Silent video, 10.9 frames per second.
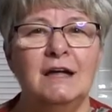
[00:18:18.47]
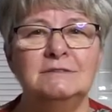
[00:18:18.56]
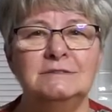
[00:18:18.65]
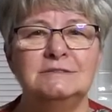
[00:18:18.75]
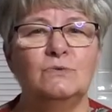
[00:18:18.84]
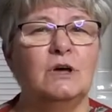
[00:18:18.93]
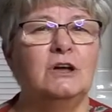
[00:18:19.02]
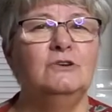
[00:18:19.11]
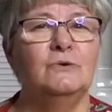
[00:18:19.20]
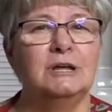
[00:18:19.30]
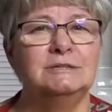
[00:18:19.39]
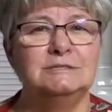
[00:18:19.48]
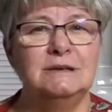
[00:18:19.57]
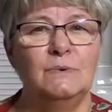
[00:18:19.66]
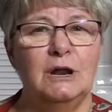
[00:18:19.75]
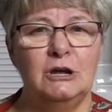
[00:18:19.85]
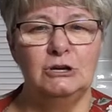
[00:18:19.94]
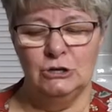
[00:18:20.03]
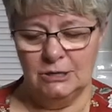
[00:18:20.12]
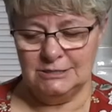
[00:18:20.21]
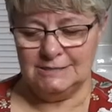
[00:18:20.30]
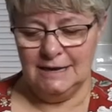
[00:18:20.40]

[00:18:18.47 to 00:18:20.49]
end so that you can see what it looks